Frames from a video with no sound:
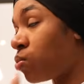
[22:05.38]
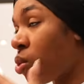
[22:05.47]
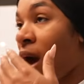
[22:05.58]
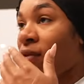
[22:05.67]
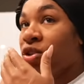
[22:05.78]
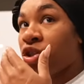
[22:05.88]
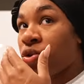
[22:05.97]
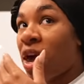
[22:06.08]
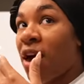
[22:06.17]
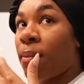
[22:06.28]
Obviously,
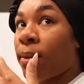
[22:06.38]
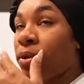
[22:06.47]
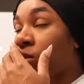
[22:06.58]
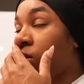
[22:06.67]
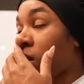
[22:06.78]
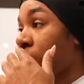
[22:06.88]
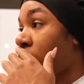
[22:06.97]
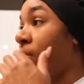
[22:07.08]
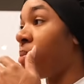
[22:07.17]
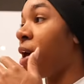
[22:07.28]
you can't have barbecue sauce
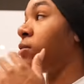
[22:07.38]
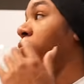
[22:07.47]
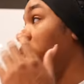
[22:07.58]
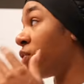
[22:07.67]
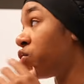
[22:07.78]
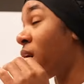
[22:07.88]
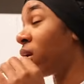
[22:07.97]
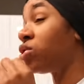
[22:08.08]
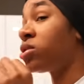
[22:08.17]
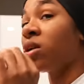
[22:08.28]
on it, but if you
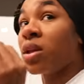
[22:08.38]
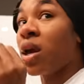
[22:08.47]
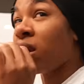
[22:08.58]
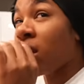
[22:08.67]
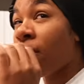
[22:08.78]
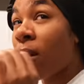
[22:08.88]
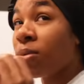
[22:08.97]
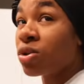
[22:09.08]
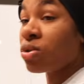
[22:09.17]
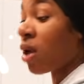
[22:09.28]
added just a hint of
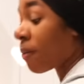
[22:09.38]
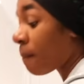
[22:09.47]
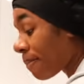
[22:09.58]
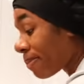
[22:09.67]
barbecue, like